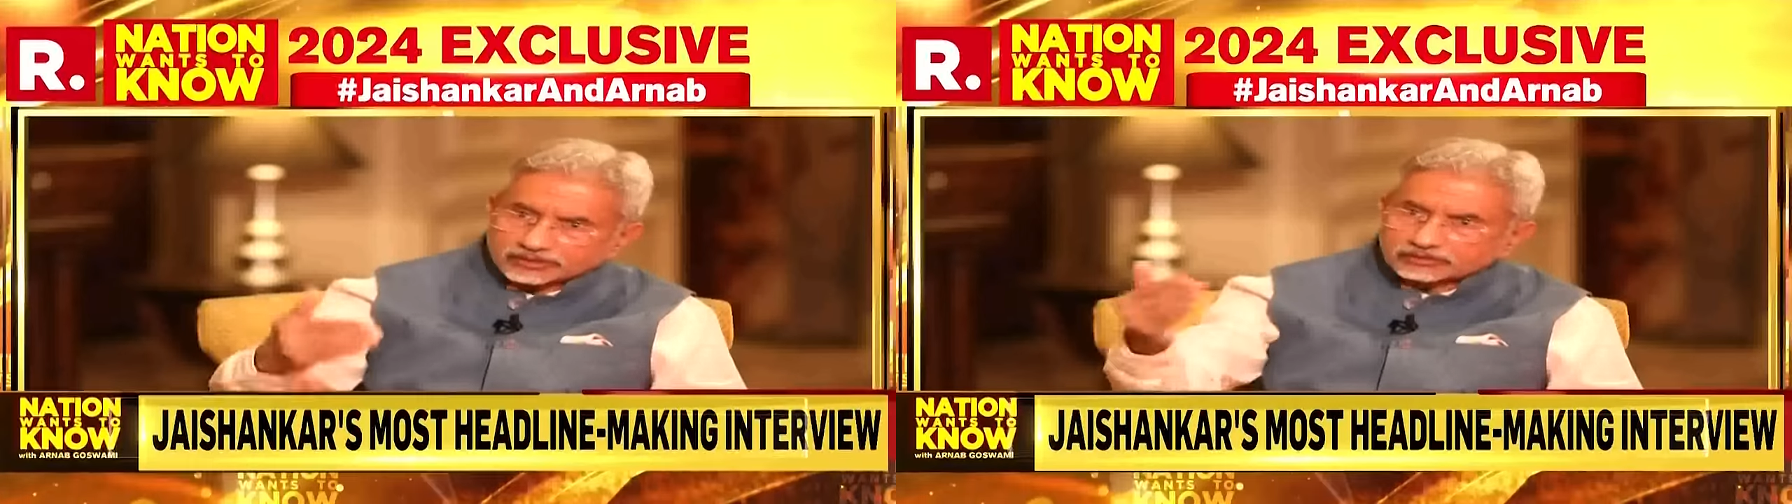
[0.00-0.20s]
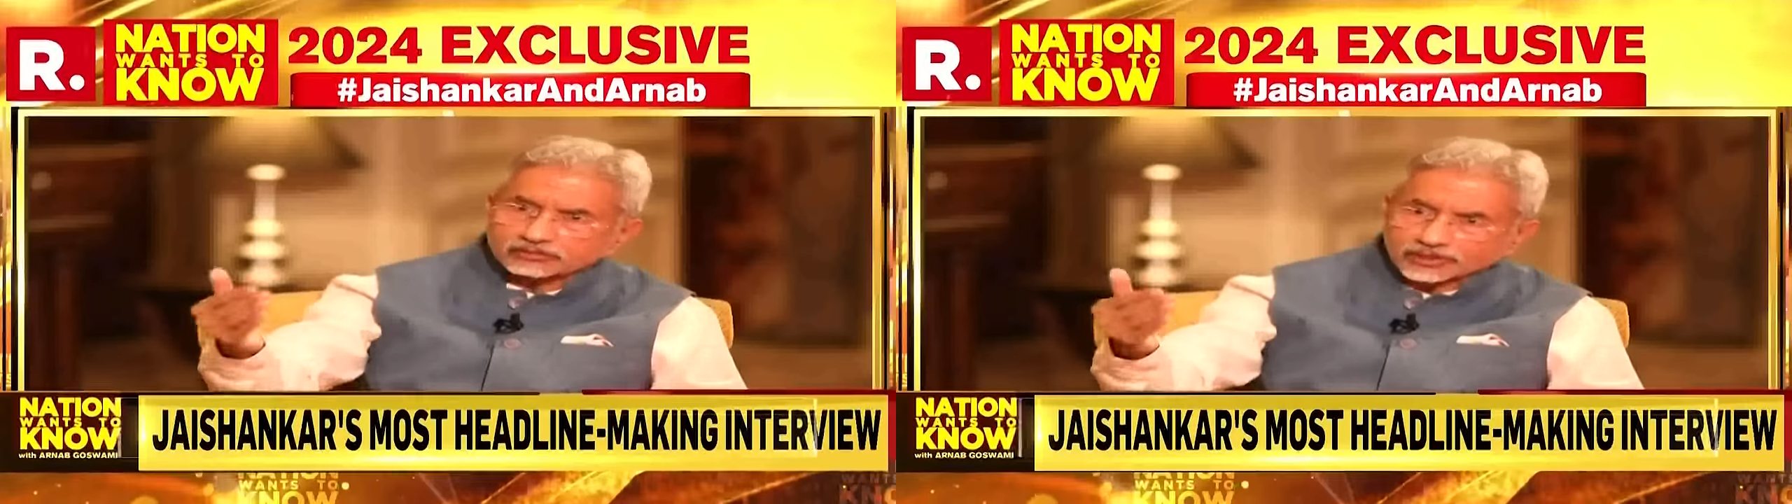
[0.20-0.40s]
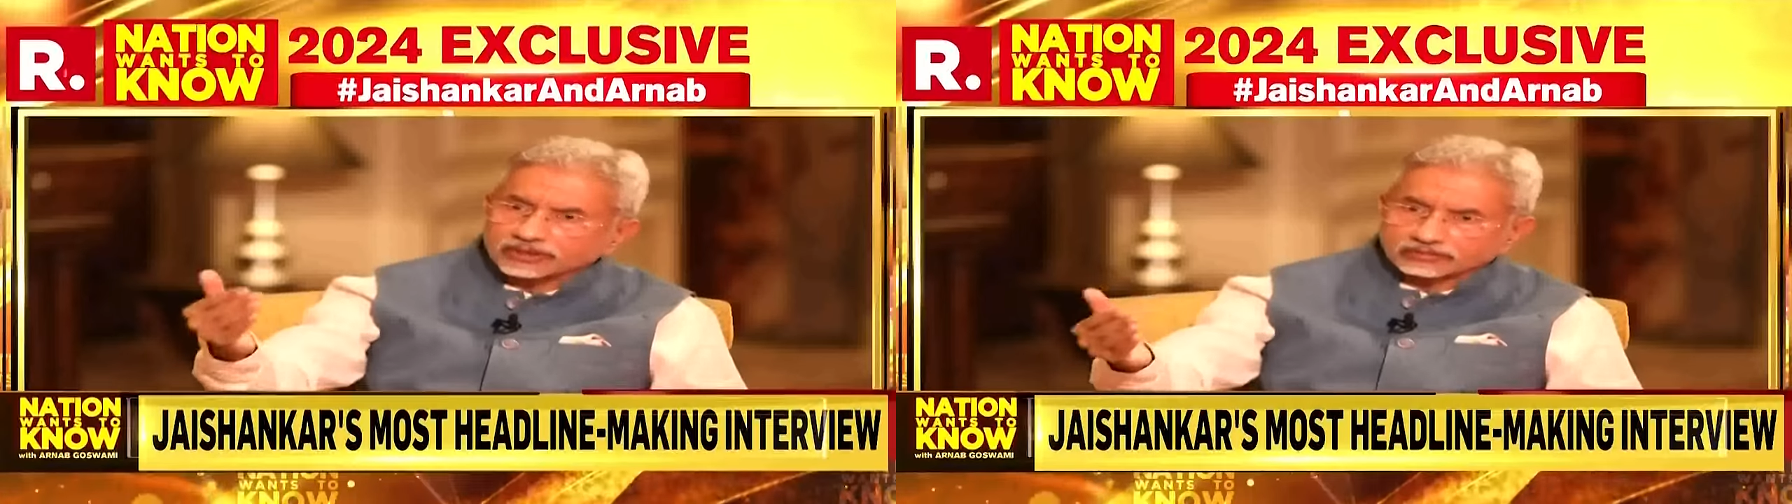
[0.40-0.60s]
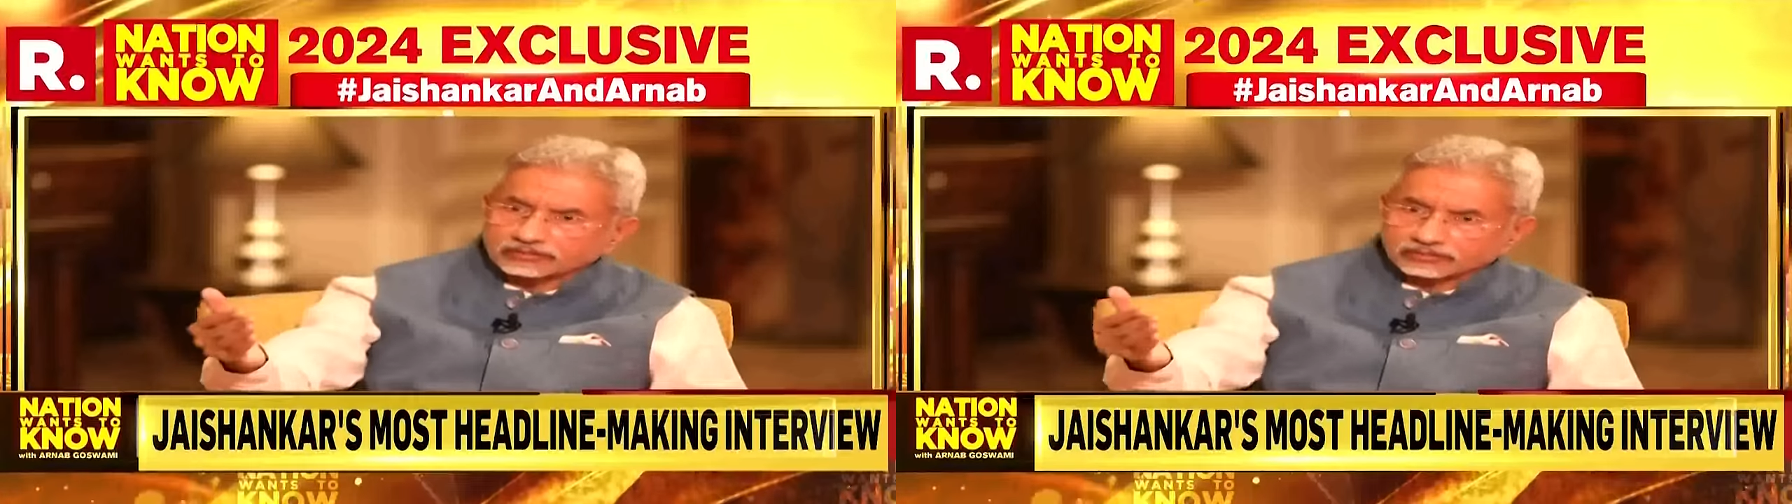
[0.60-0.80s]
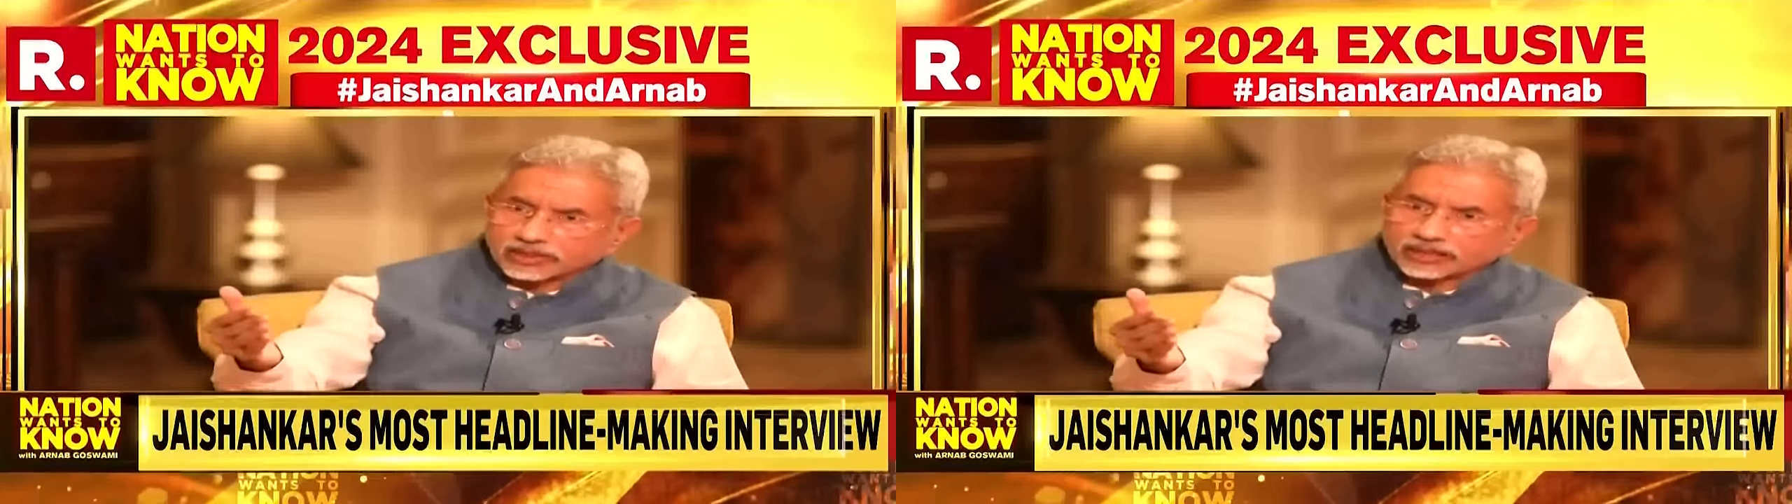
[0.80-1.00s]

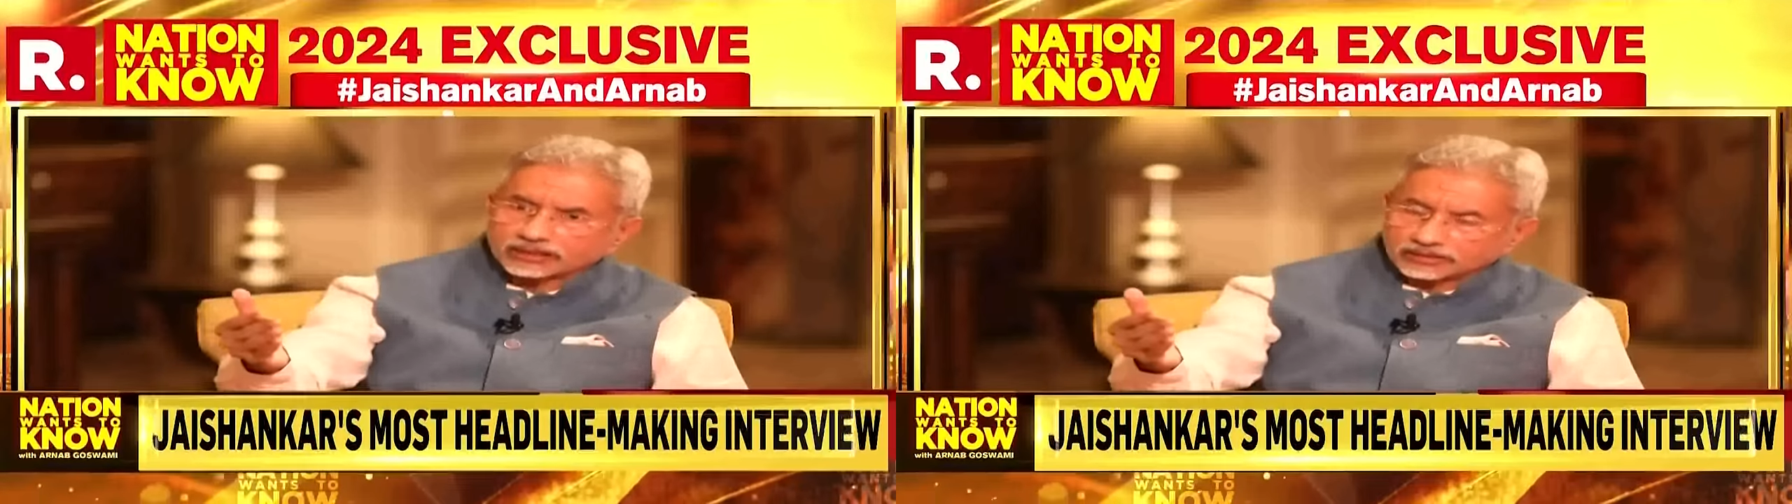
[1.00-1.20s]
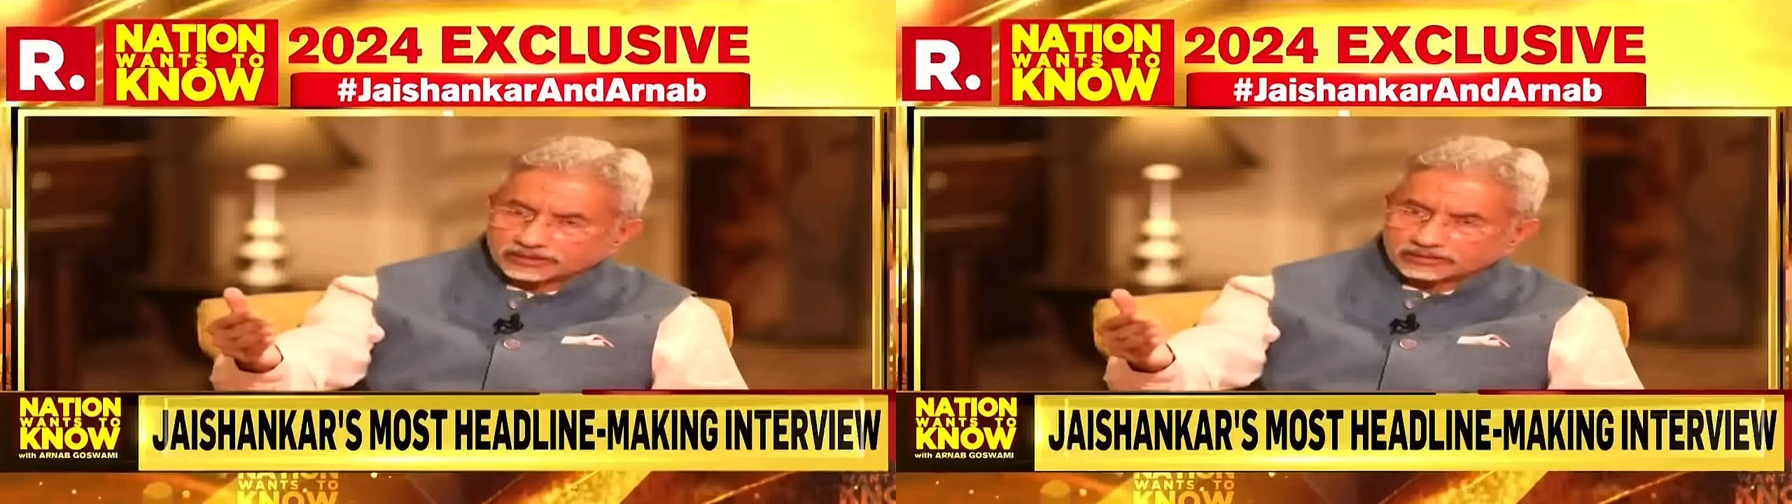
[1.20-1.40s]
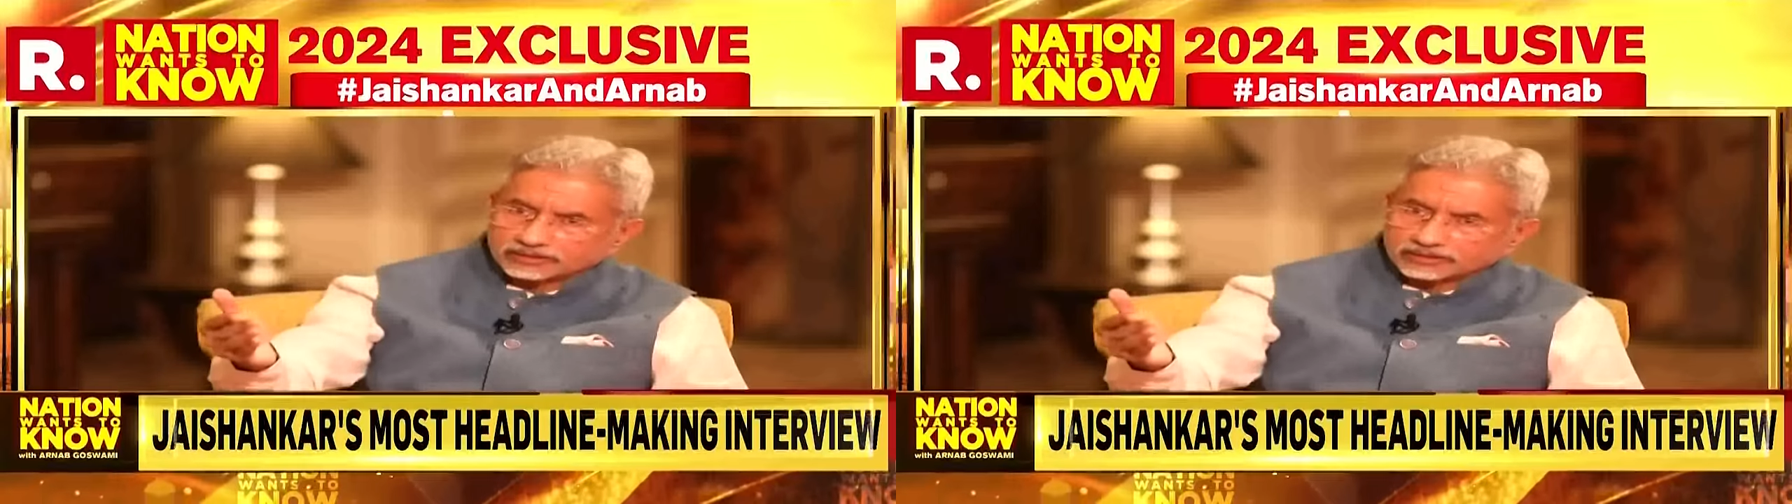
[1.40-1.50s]
including by